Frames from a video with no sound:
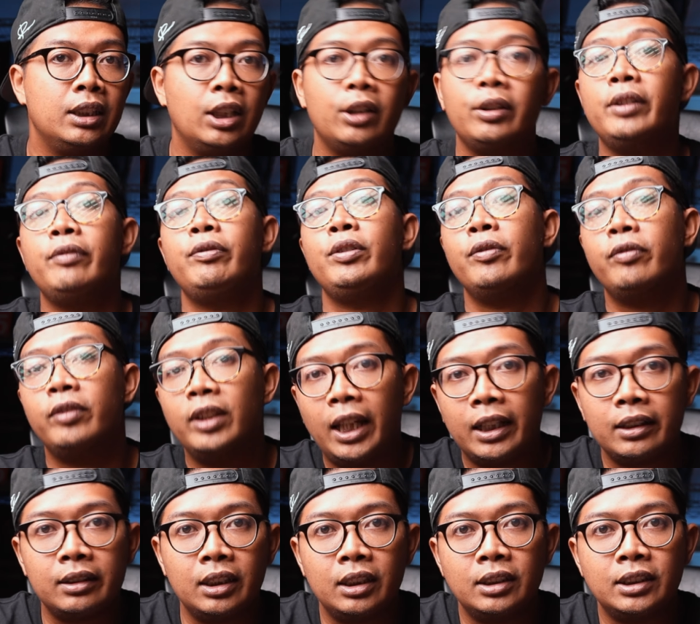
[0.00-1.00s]
Now if you've
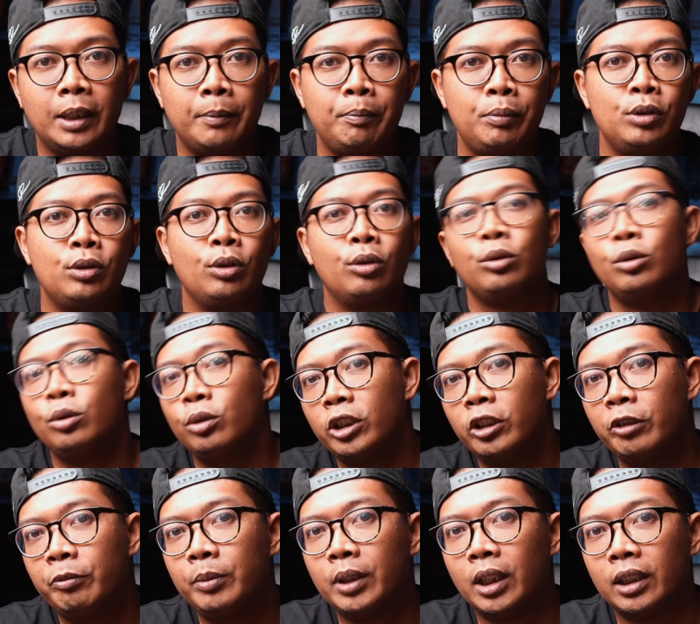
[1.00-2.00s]
liked this episode, do
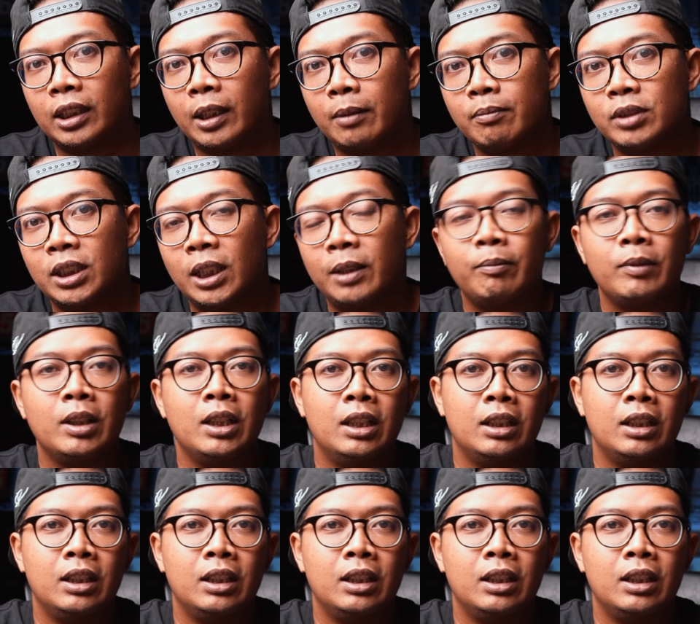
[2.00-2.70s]
give me a thumbs up.